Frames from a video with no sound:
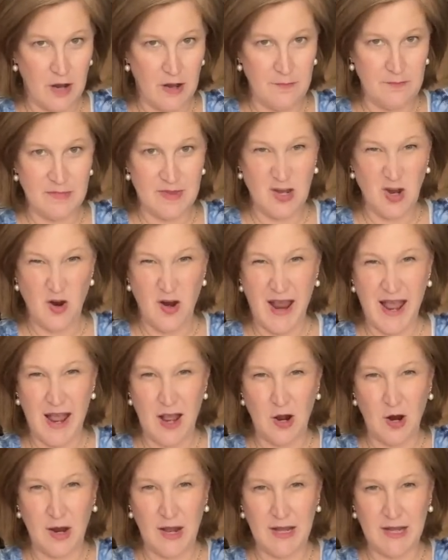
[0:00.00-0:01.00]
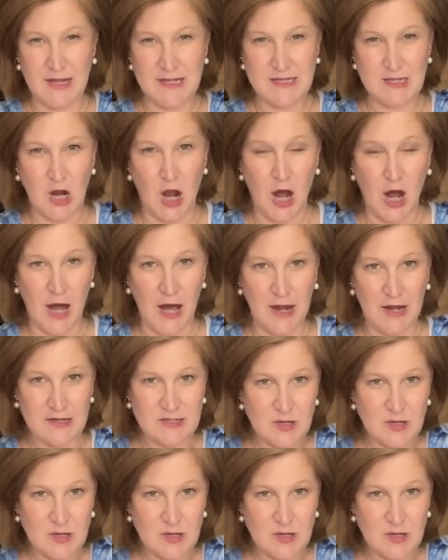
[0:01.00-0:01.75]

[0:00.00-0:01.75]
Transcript: um, your hair, it gets caught.